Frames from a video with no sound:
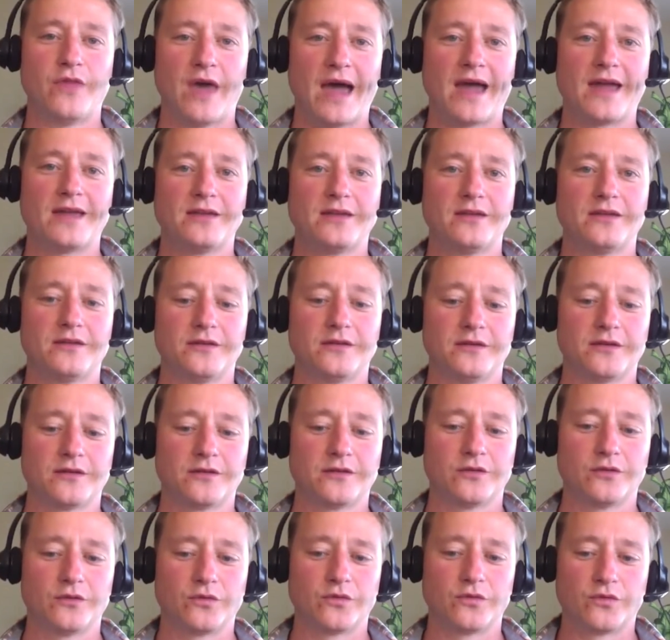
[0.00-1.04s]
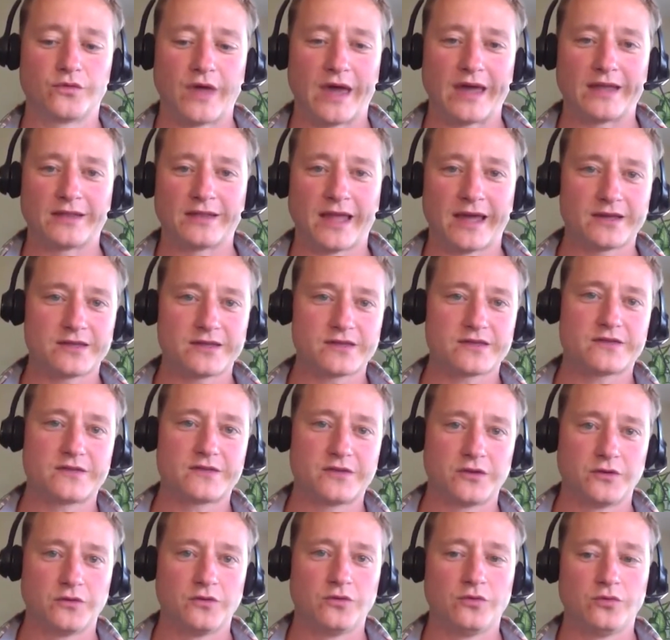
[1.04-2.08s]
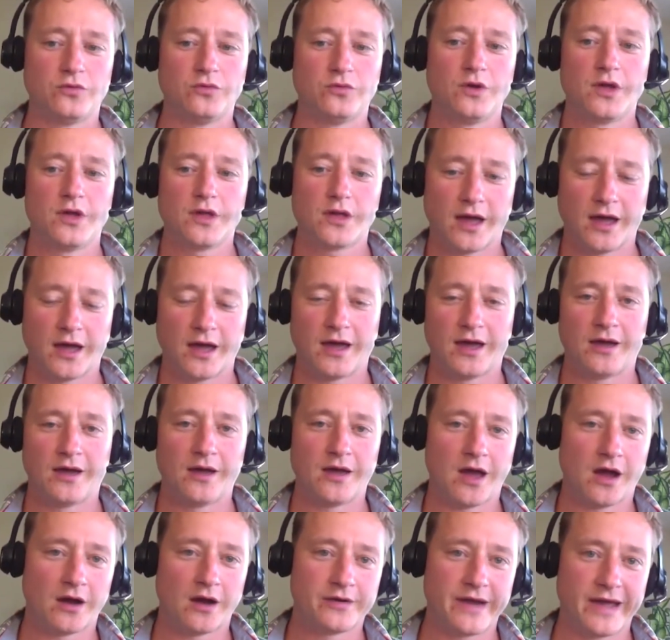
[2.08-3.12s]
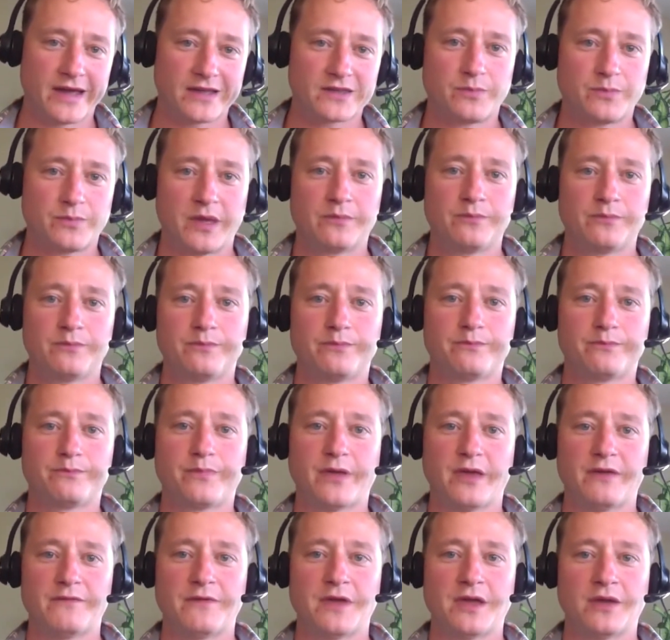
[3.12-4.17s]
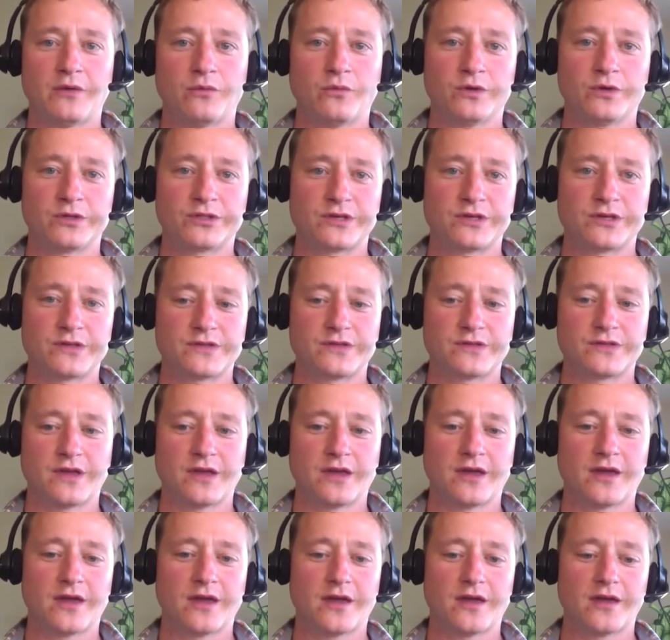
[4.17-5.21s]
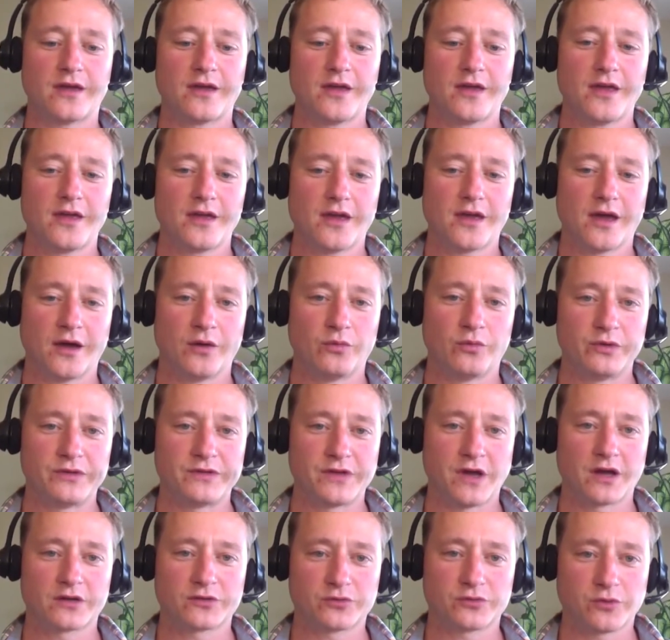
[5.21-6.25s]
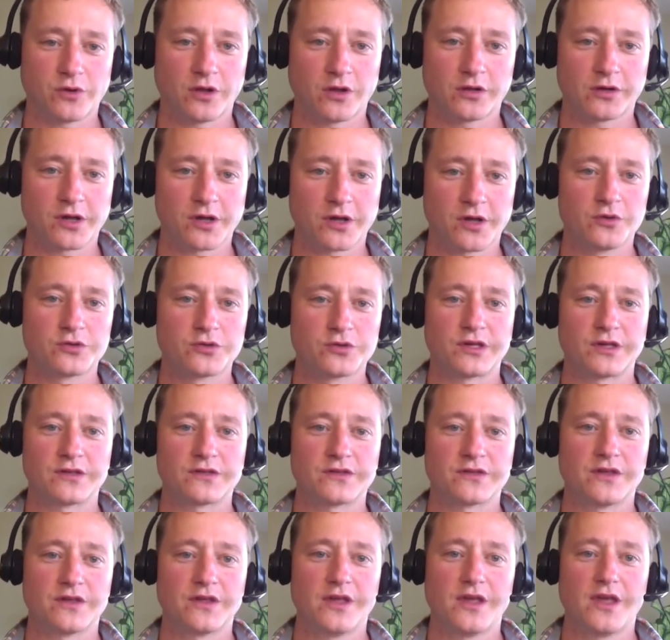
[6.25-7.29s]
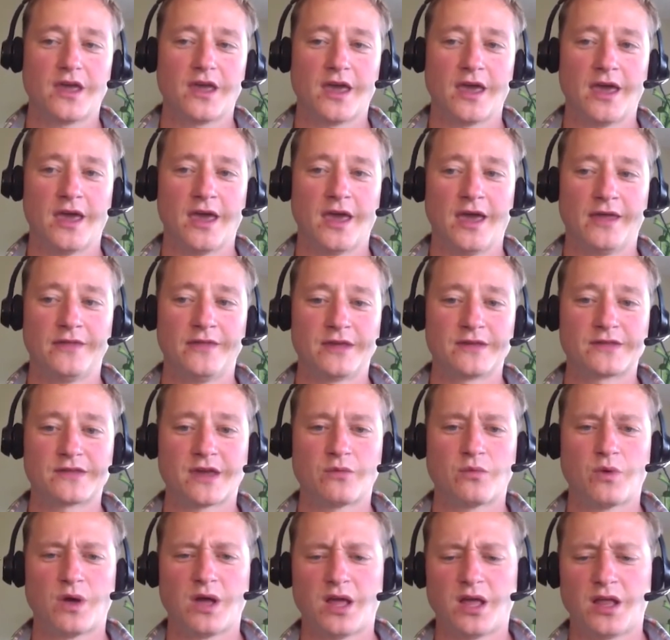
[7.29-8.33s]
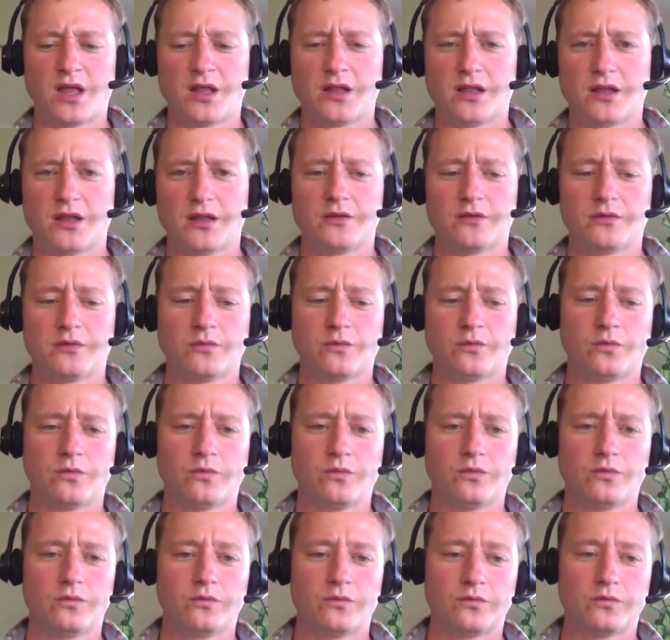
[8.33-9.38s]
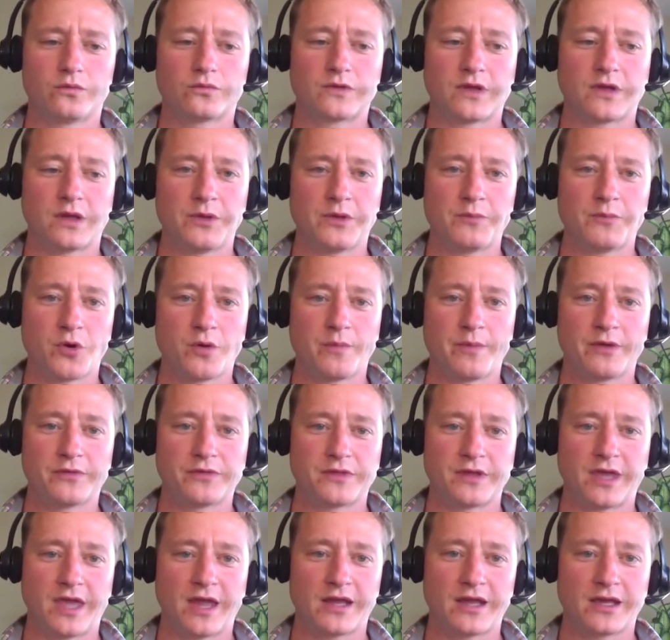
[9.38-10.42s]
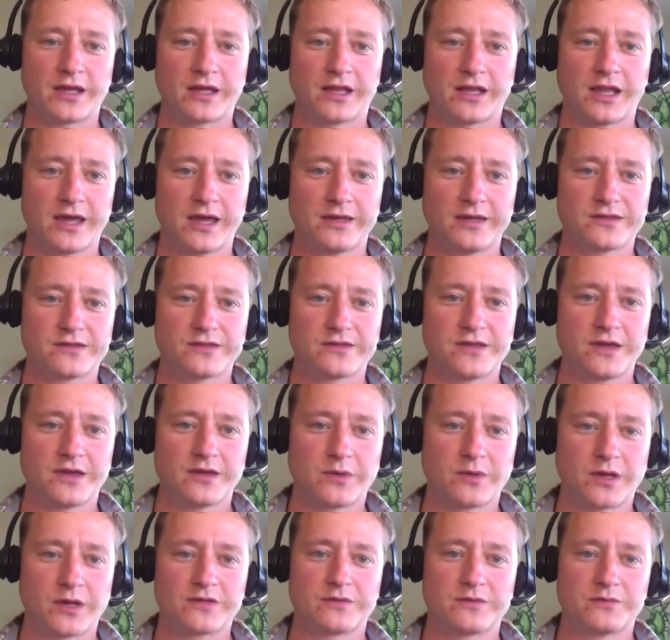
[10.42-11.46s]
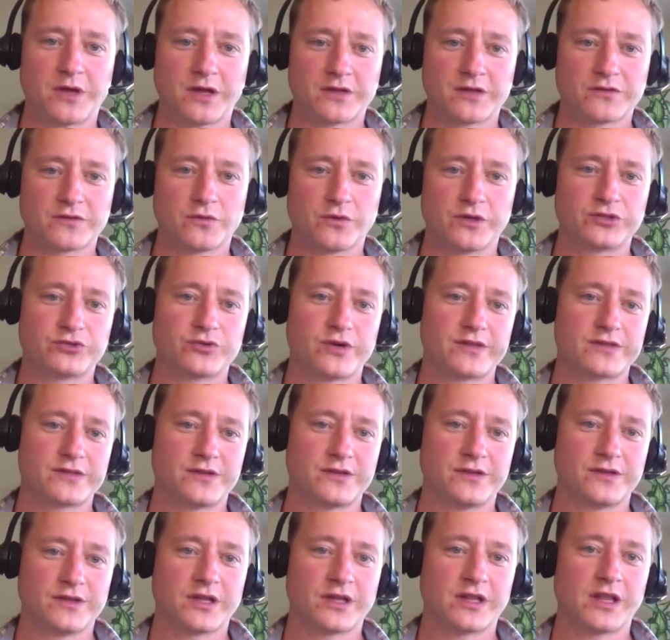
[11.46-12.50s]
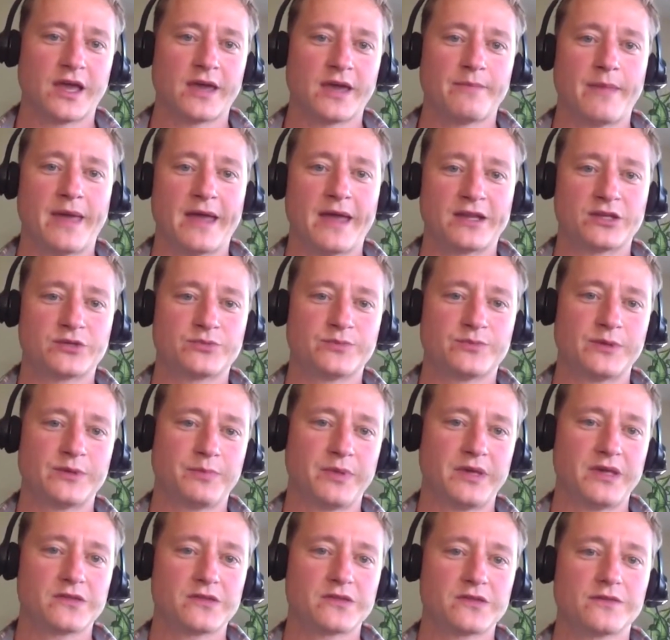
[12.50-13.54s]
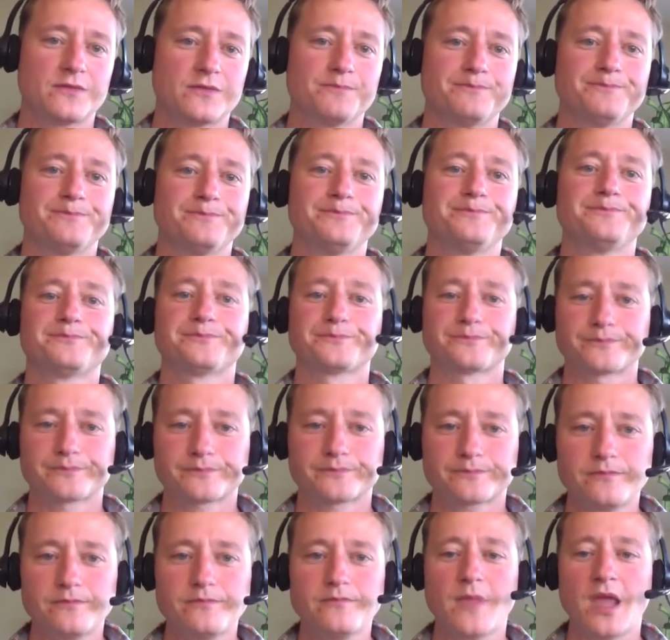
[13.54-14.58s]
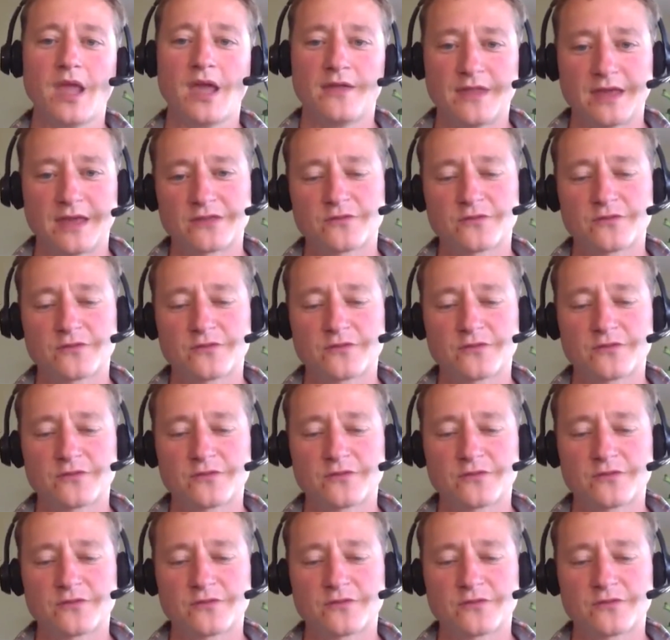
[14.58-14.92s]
that that led us to our next big pivot, which is to we talked to all our coaches, and they said, well, tell me more about the getting clients thing, because I'm not so interested in the client management piece. And